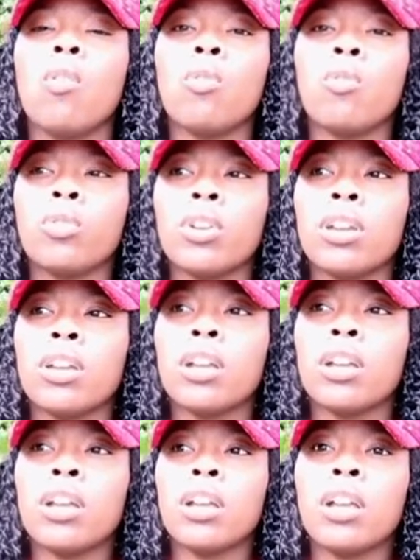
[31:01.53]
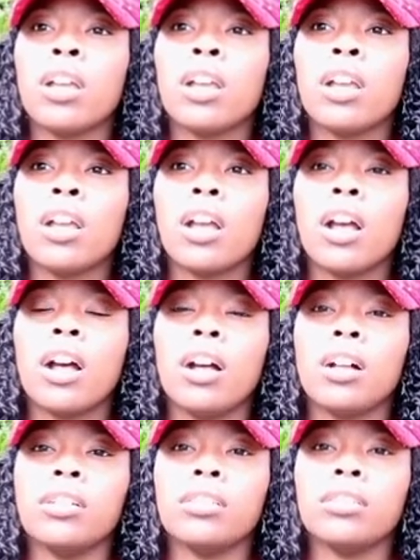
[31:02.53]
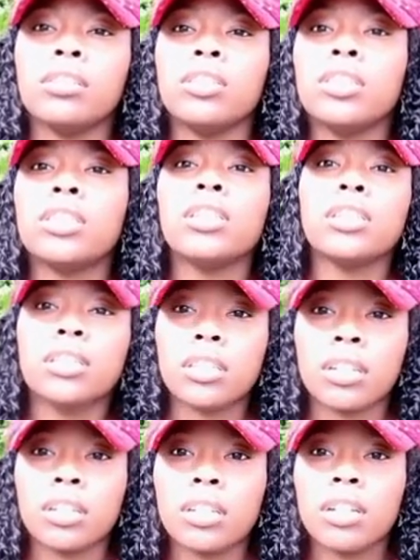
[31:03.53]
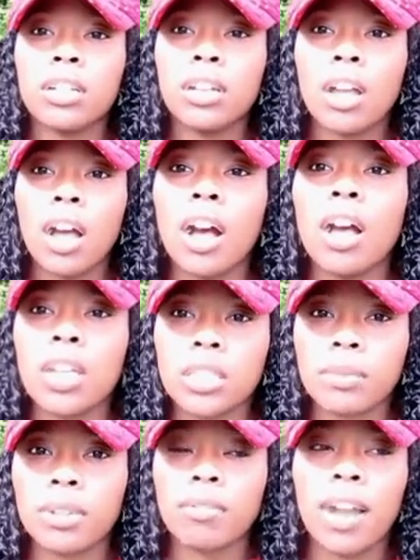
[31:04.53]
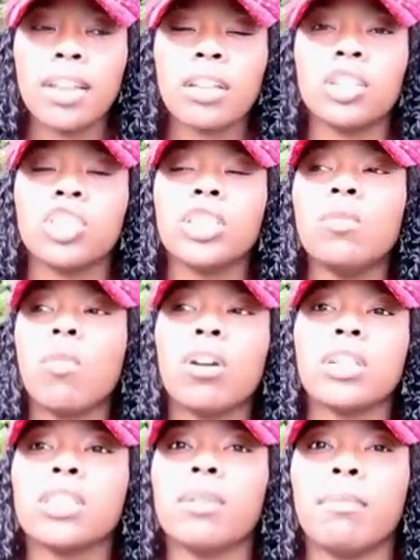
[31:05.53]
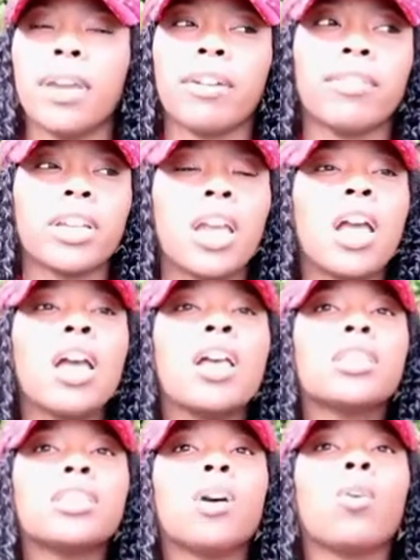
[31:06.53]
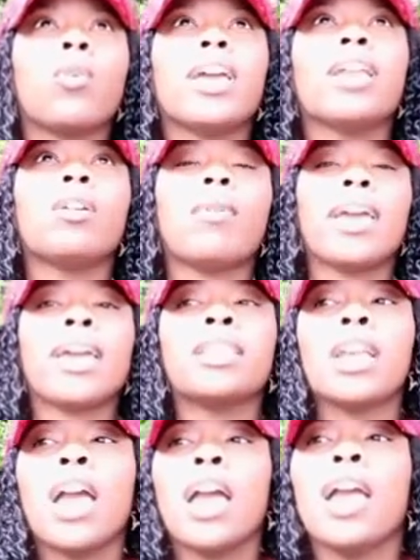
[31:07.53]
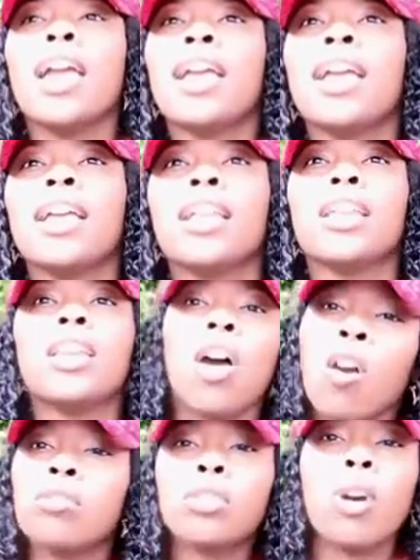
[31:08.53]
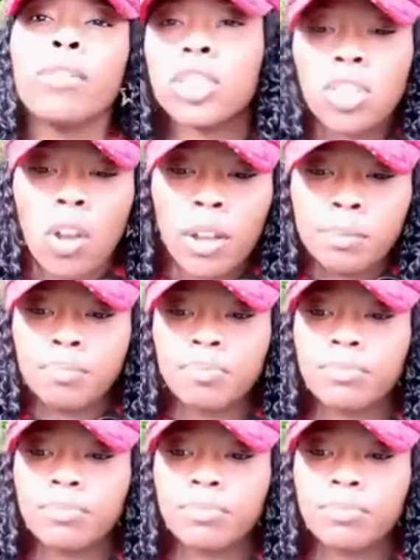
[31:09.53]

old uh, sister a husband, right? Because she wanted to marry. So, anyways, long story short,